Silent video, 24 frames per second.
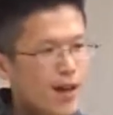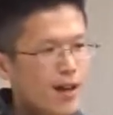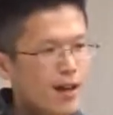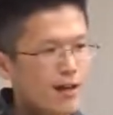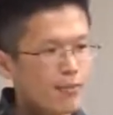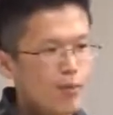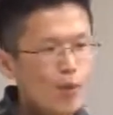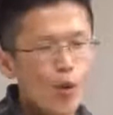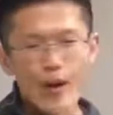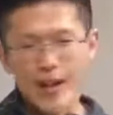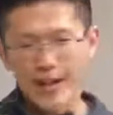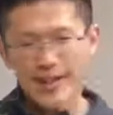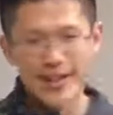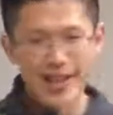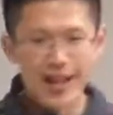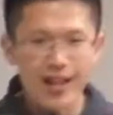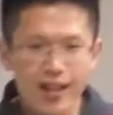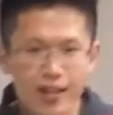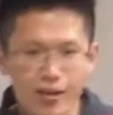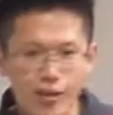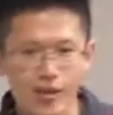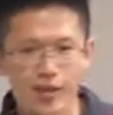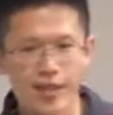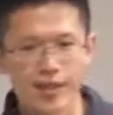they are more
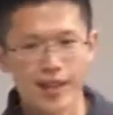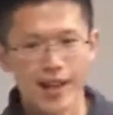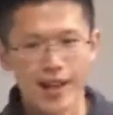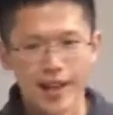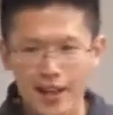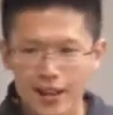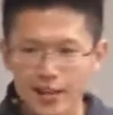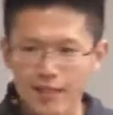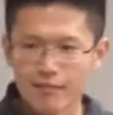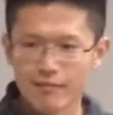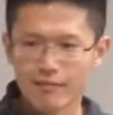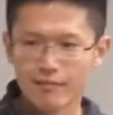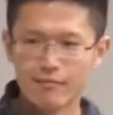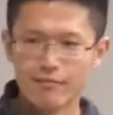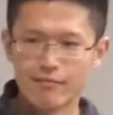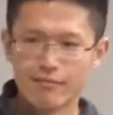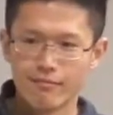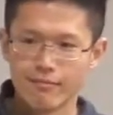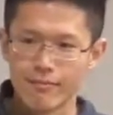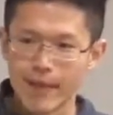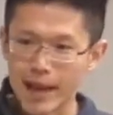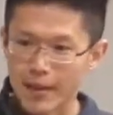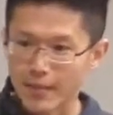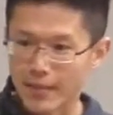intelligent in
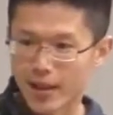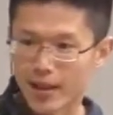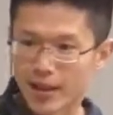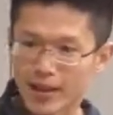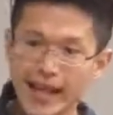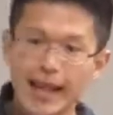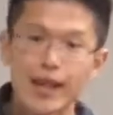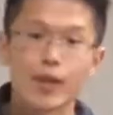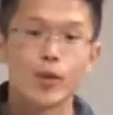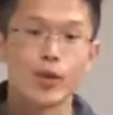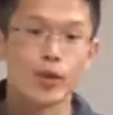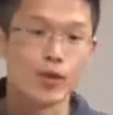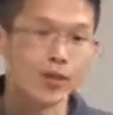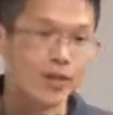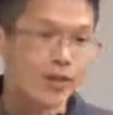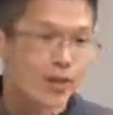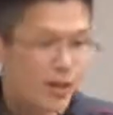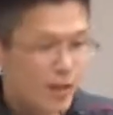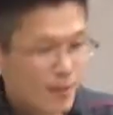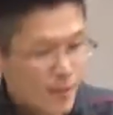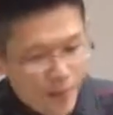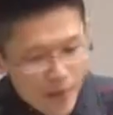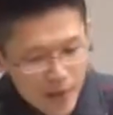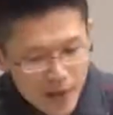maybe
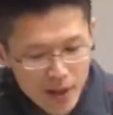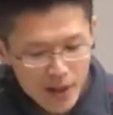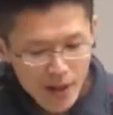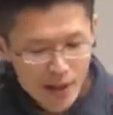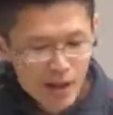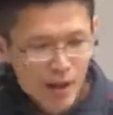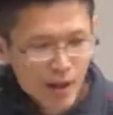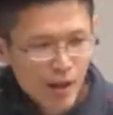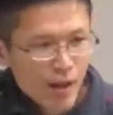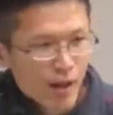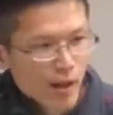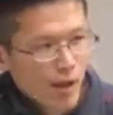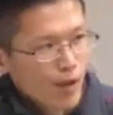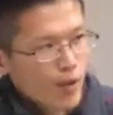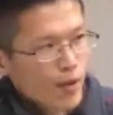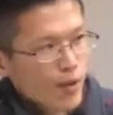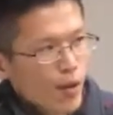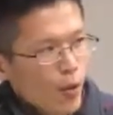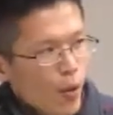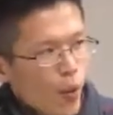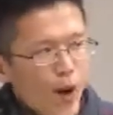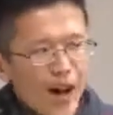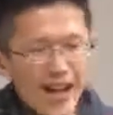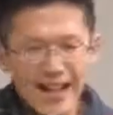languages.
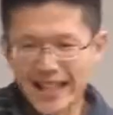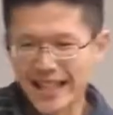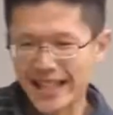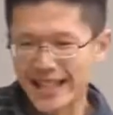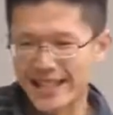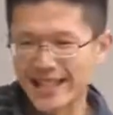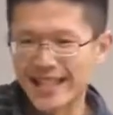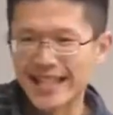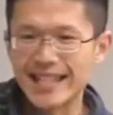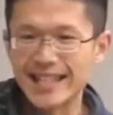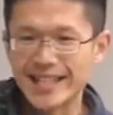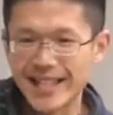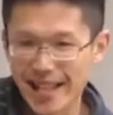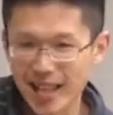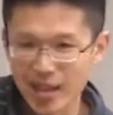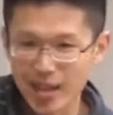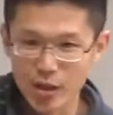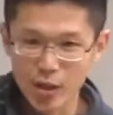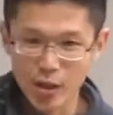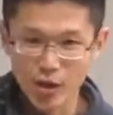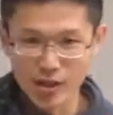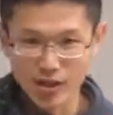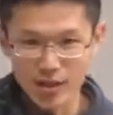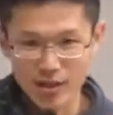What is
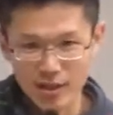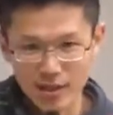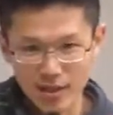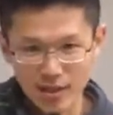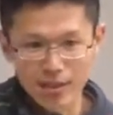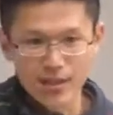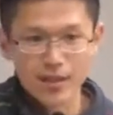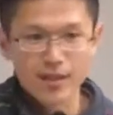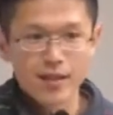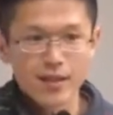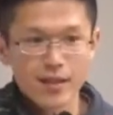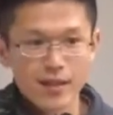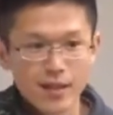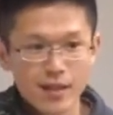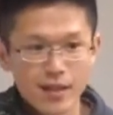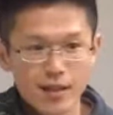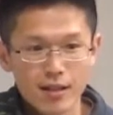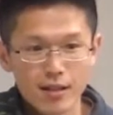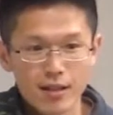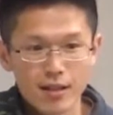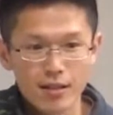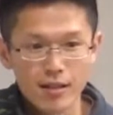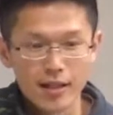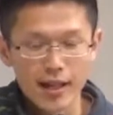intelligence?
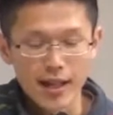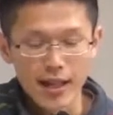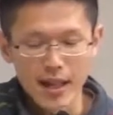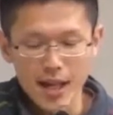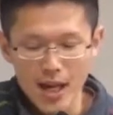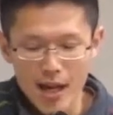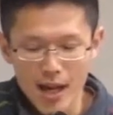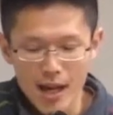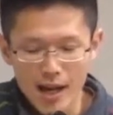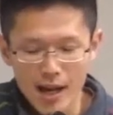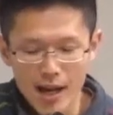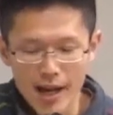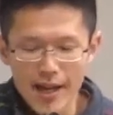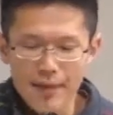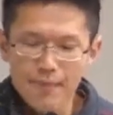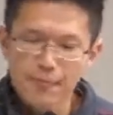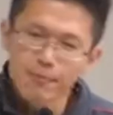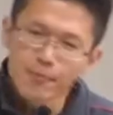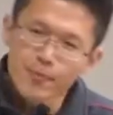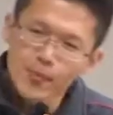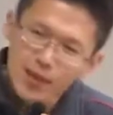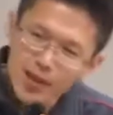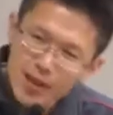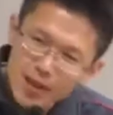Okay.
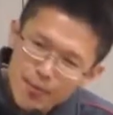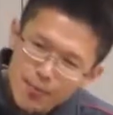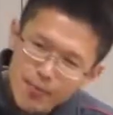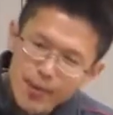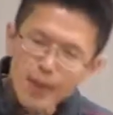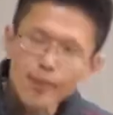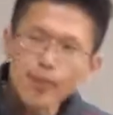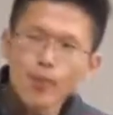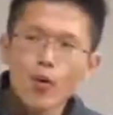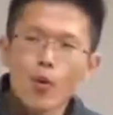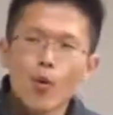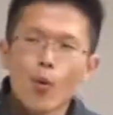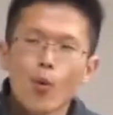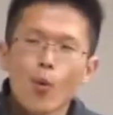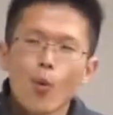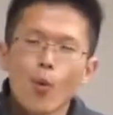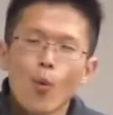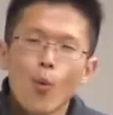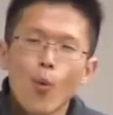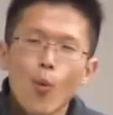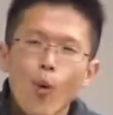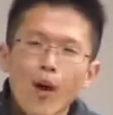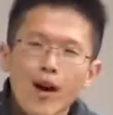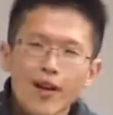And some people
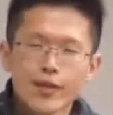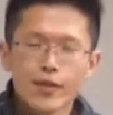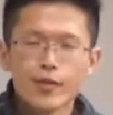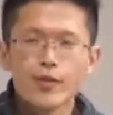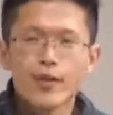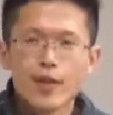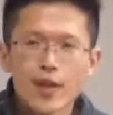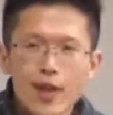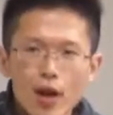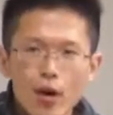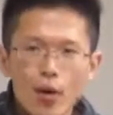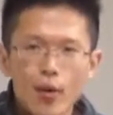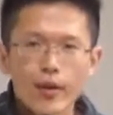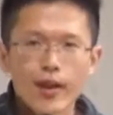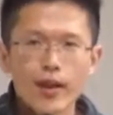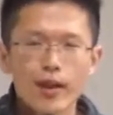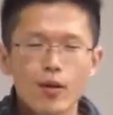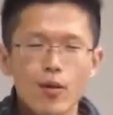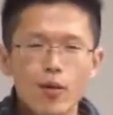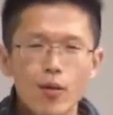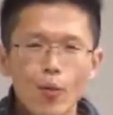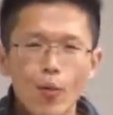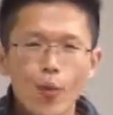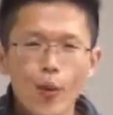want to know
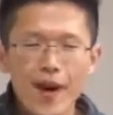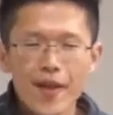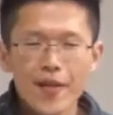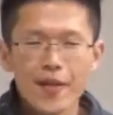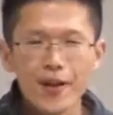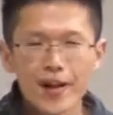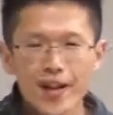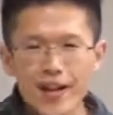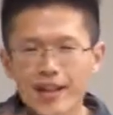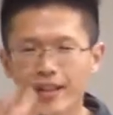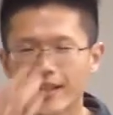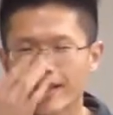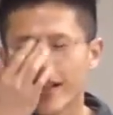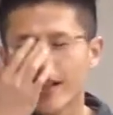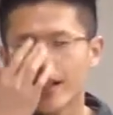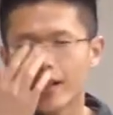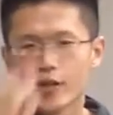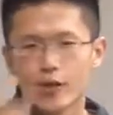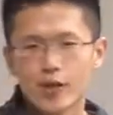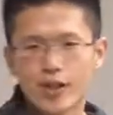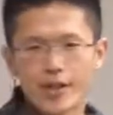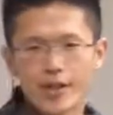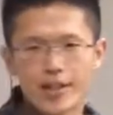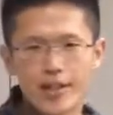that whether
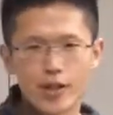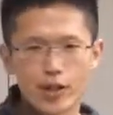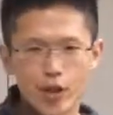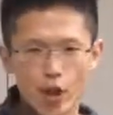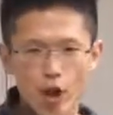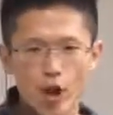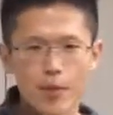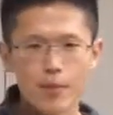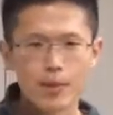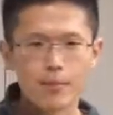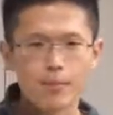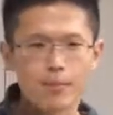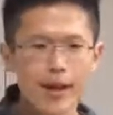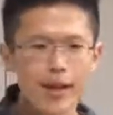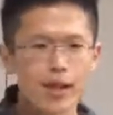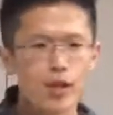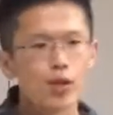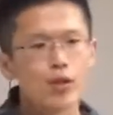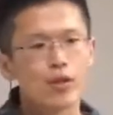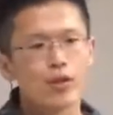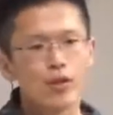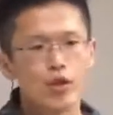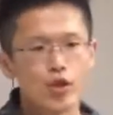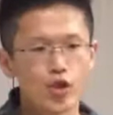intelligence is determined by
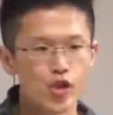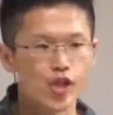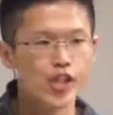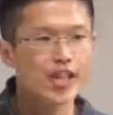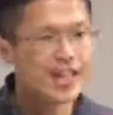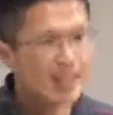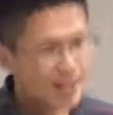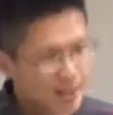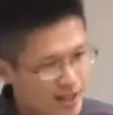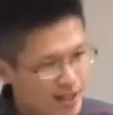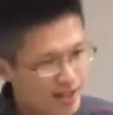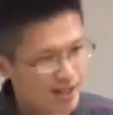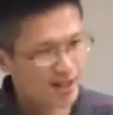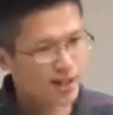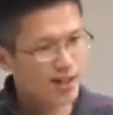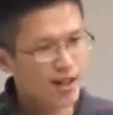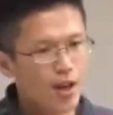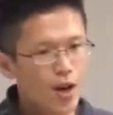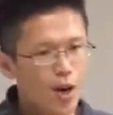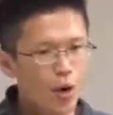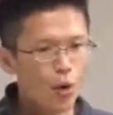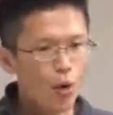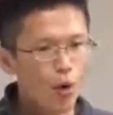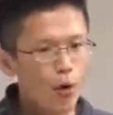your genes
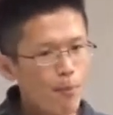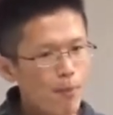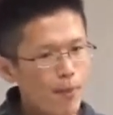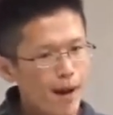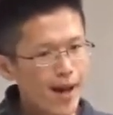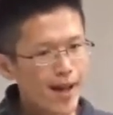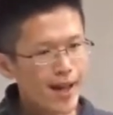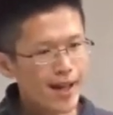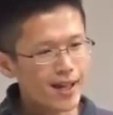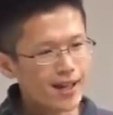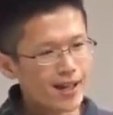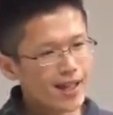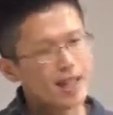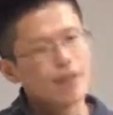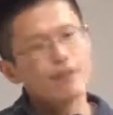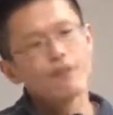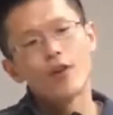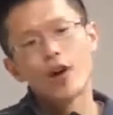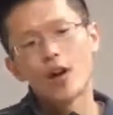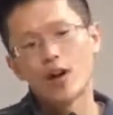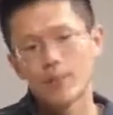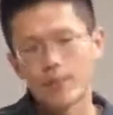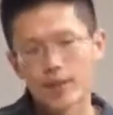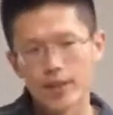or by the
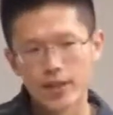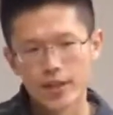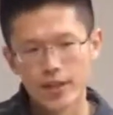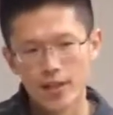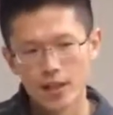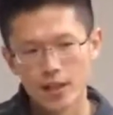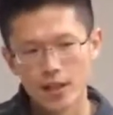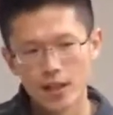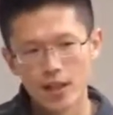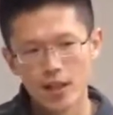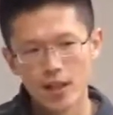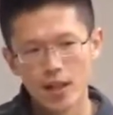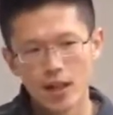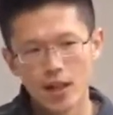environment.